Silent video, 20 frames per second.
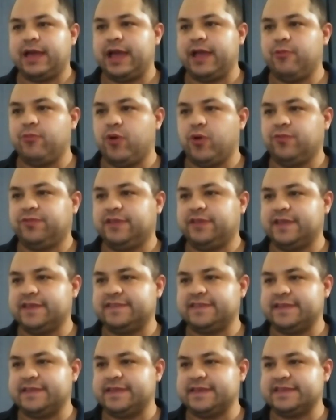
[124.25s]
I wrote
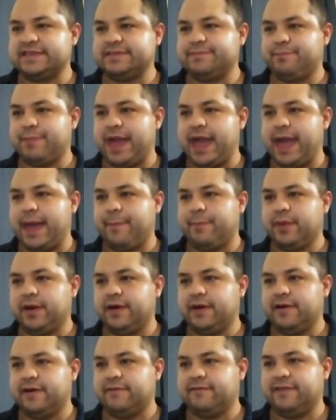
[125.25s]
this in the span
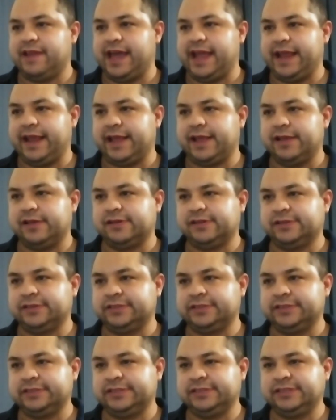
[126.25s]
of like
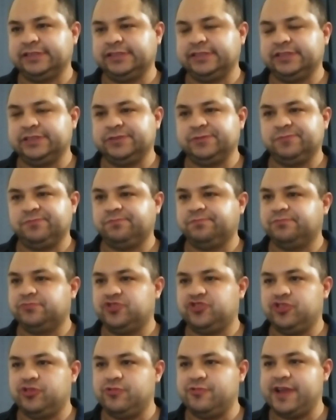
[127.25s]

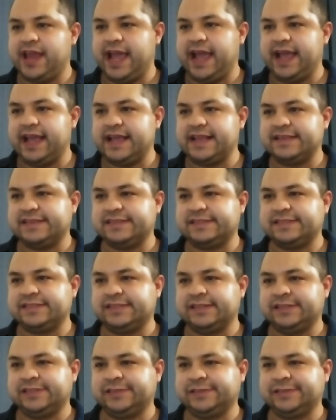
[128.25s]
2
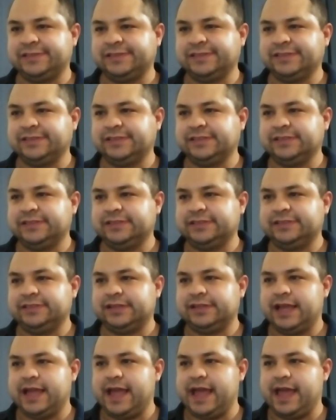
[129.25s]
days,
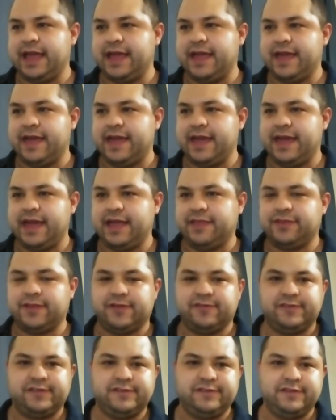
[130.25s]
and
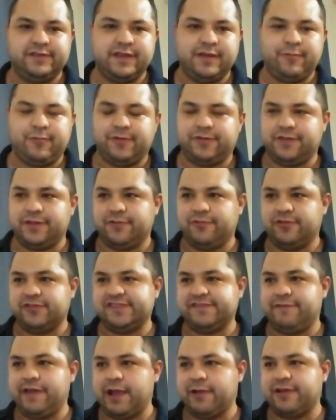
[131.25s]
there
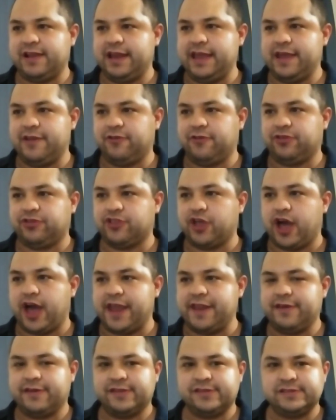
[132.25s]
was very little
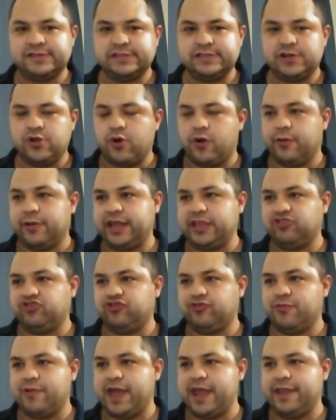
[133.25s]
thought going
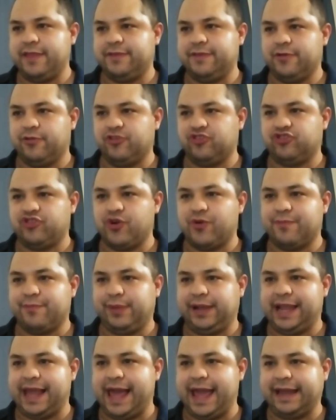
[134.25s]
into it. There was no
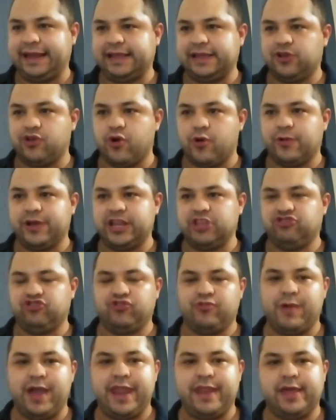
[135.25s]
planning going
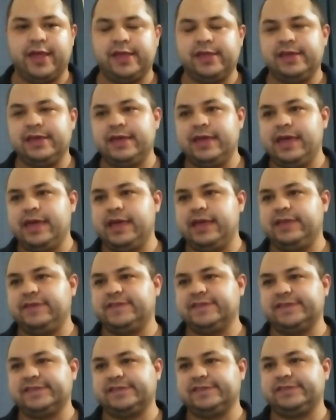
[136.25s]
into it. It
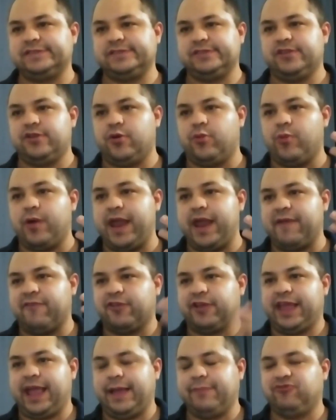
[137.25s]
just,
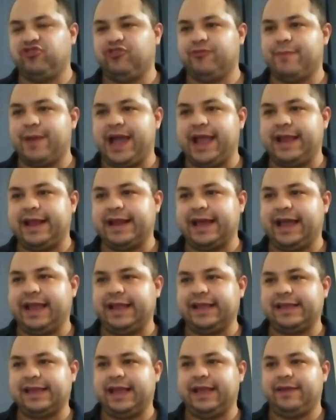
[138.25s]
whatever came to mind,
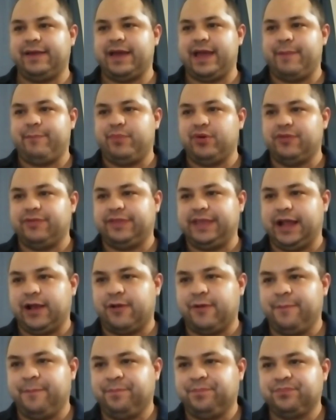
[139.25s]
I put
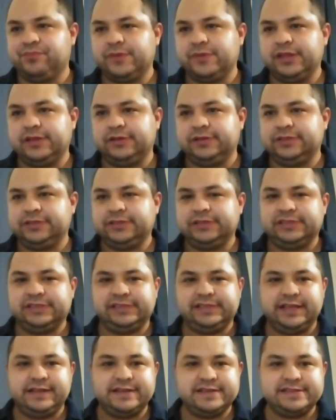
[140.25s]
there
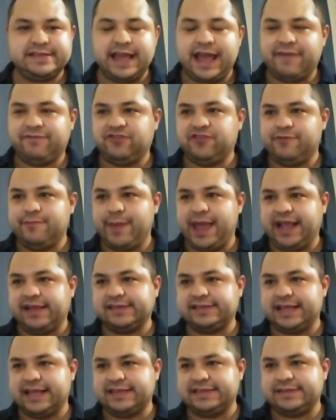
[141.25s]
because it doesn't have to
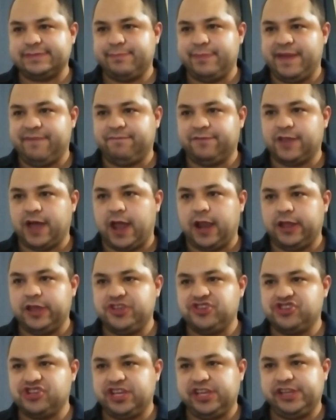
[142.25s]
make sense.
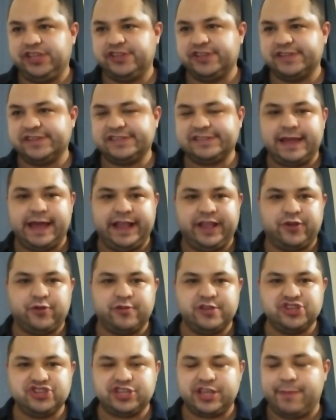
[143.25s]
Mythology, just like
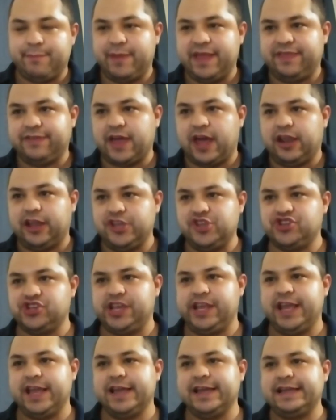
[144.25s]
Christian
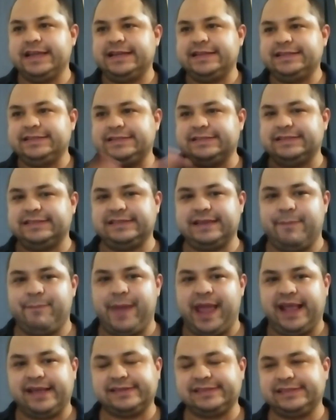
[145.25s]
mythology, doesn't
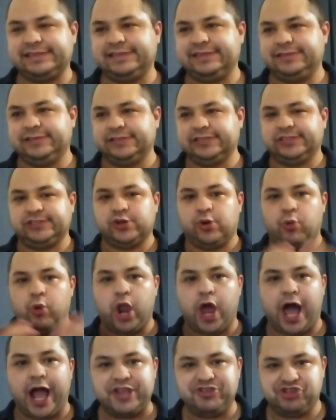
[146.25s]
make there's no
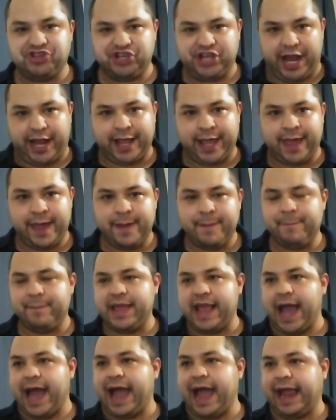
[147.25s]
logic
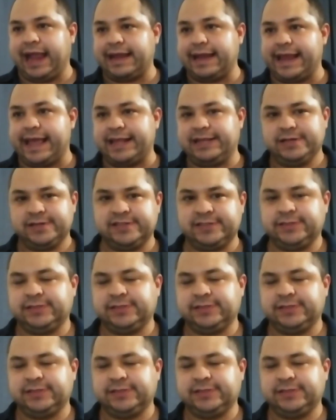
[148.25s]
behind it.